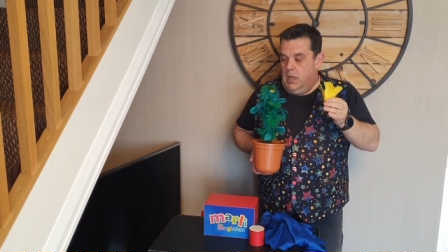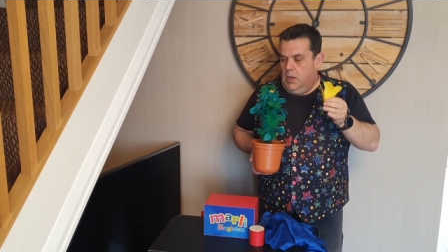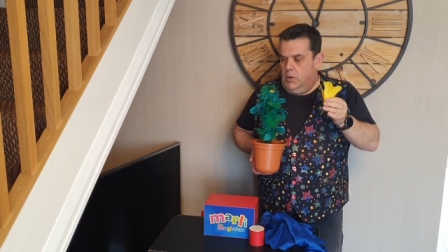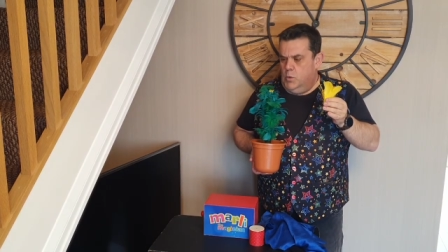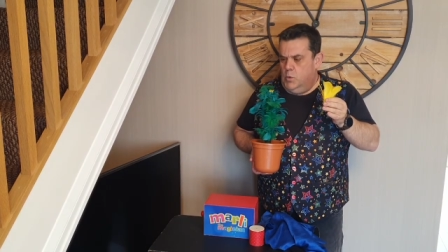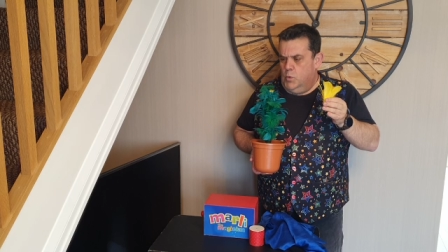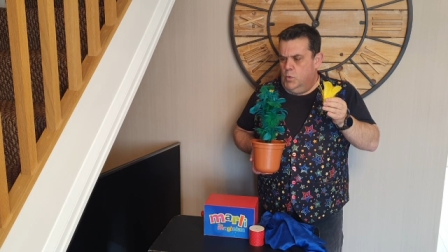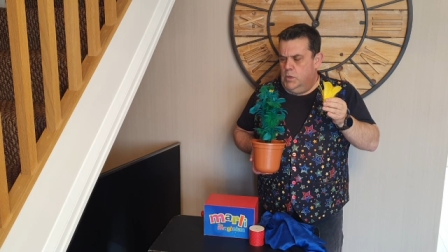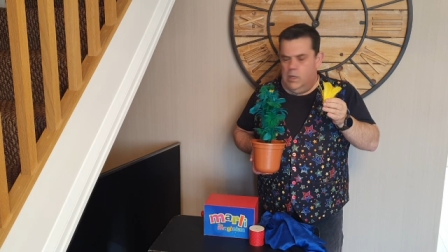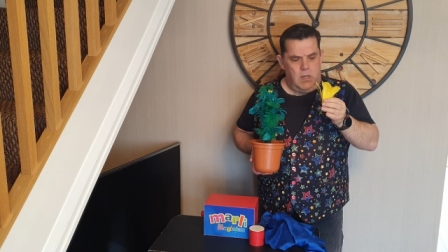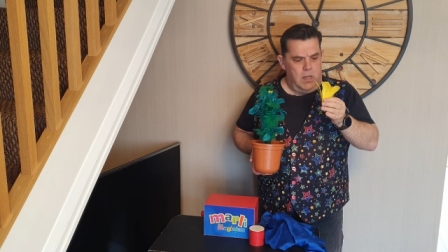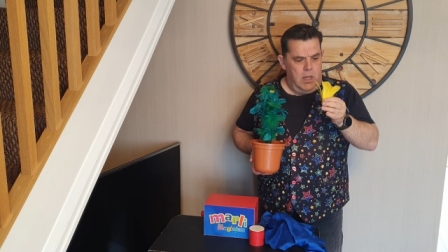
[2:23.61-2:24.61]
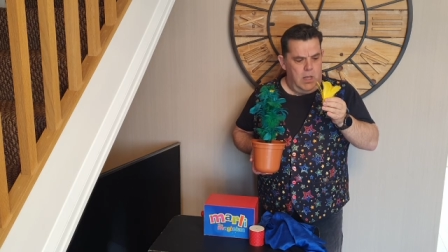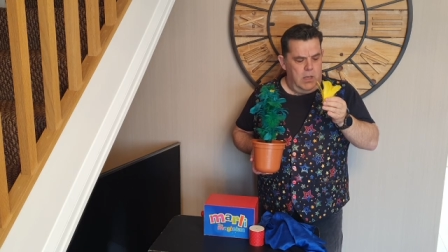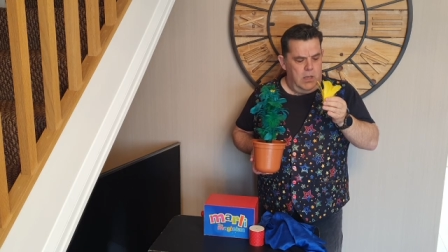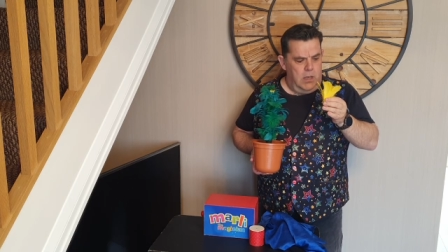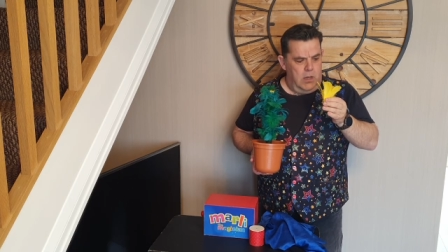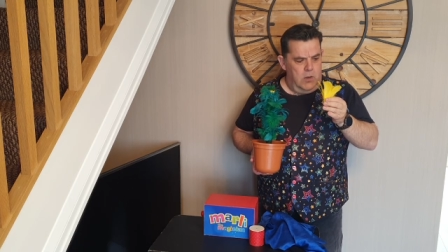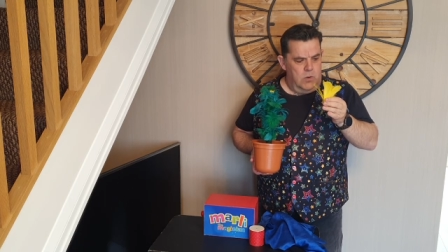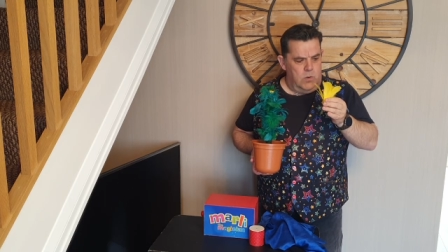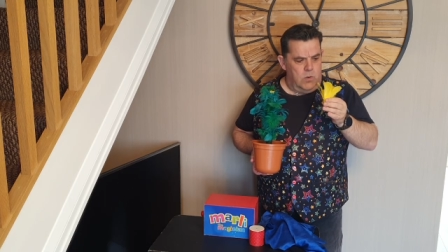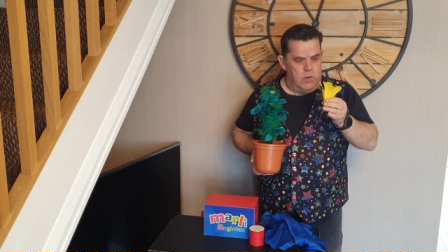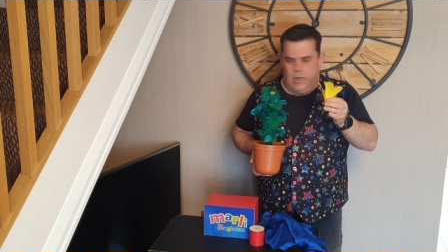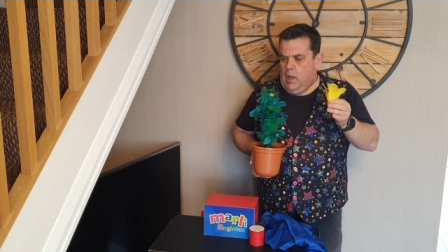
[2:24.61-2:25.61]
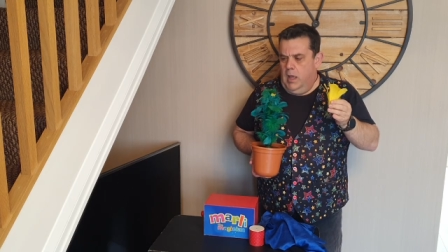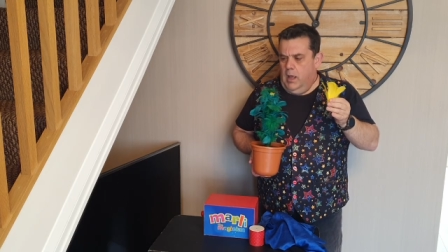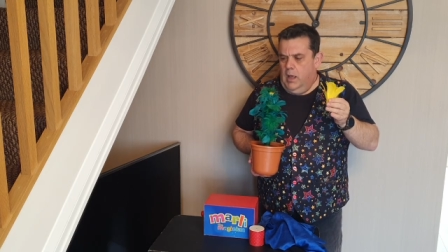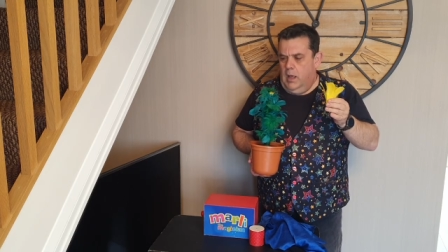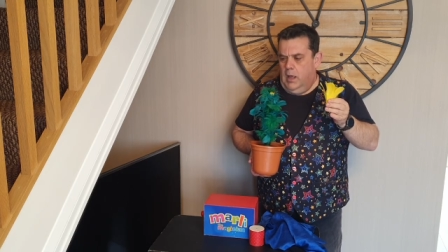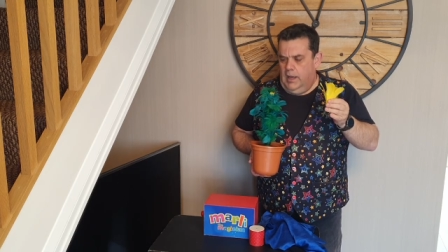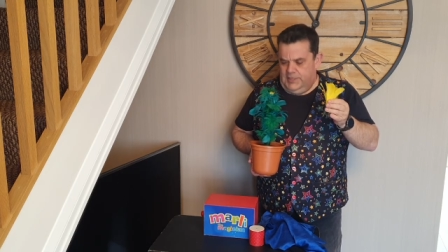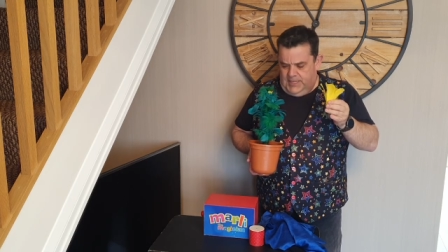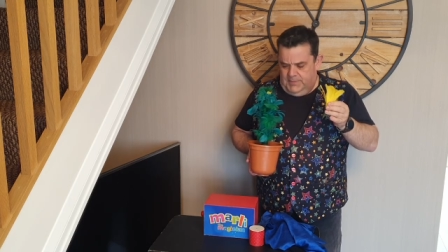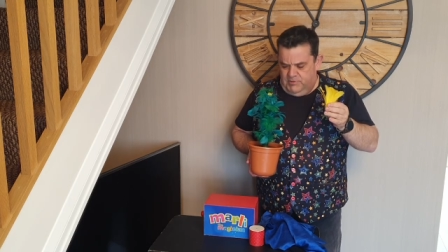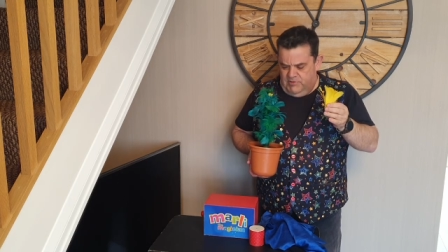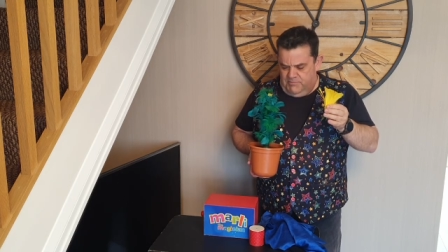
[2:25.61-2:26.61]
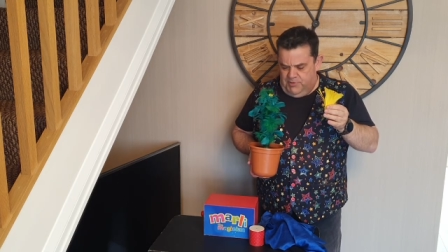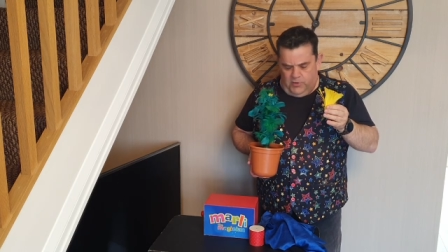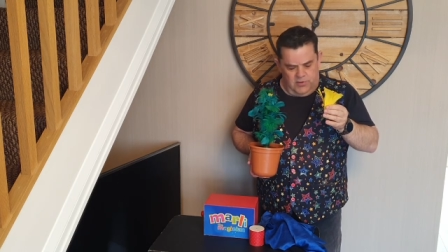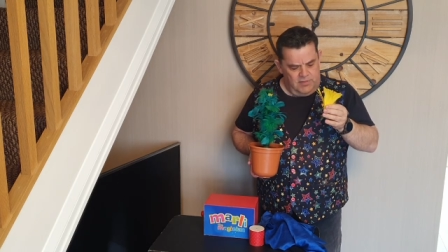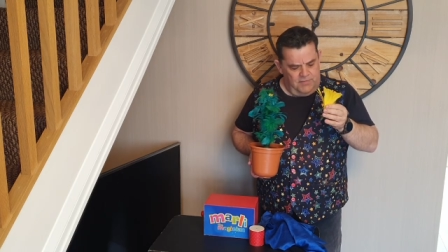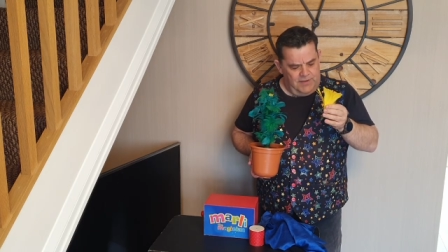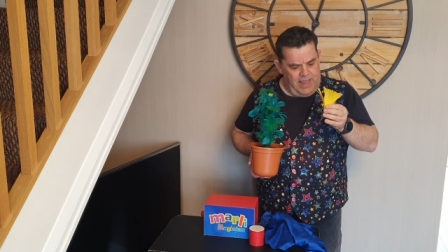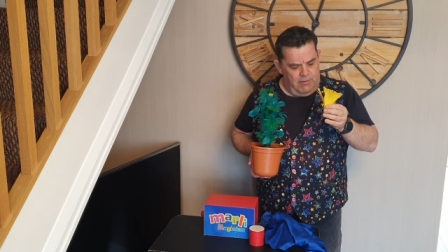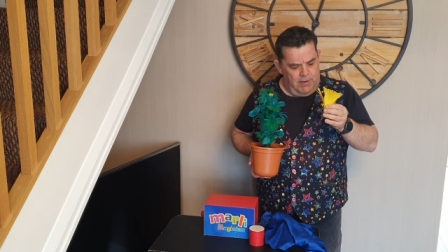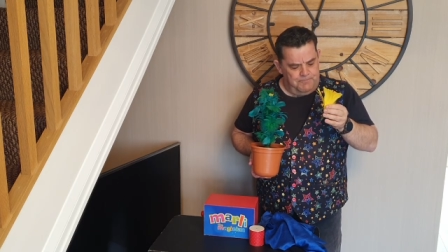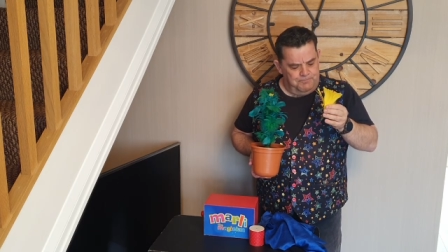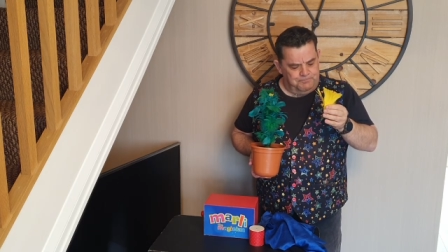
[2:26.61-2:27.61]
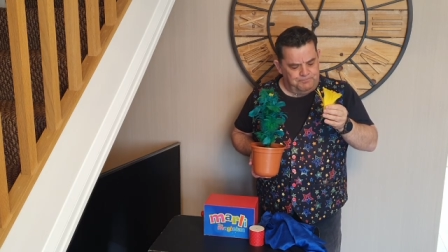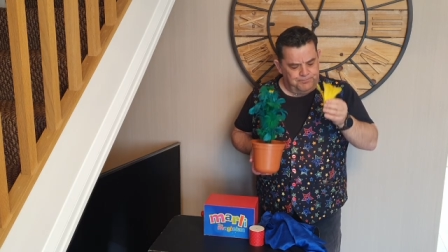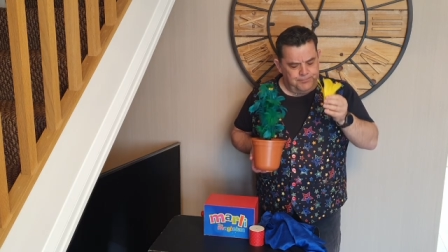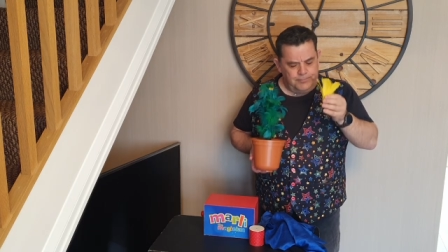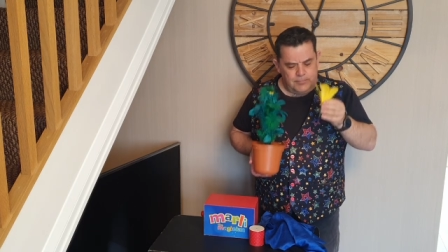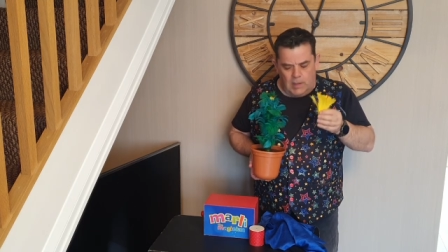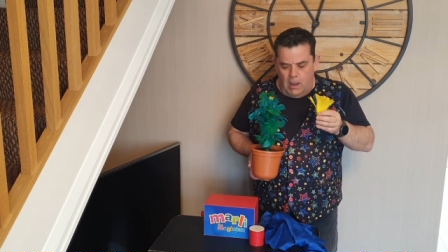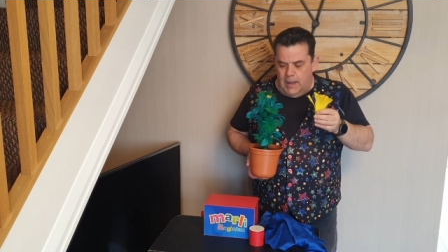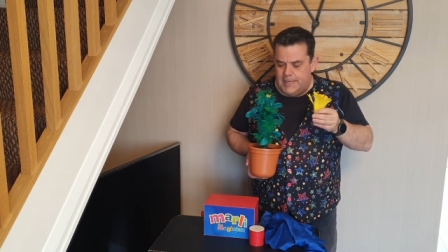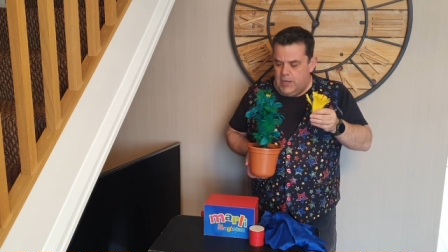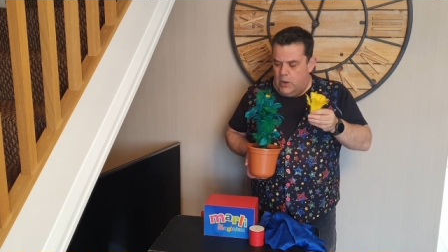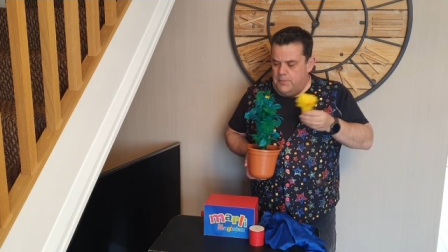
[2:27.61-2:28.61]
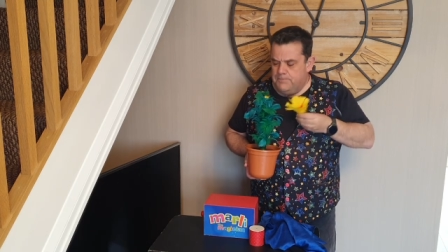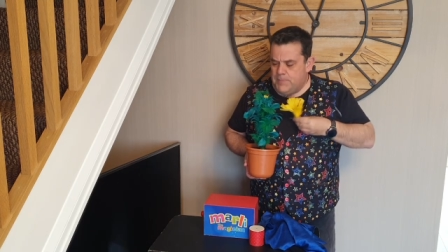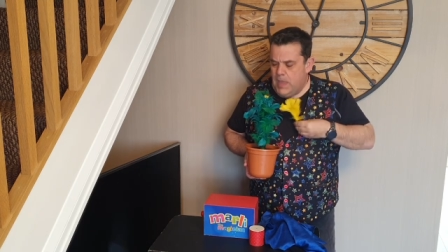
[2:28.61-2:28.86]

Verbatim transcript: Oh. Oh. I seem to have broken the flower. I know.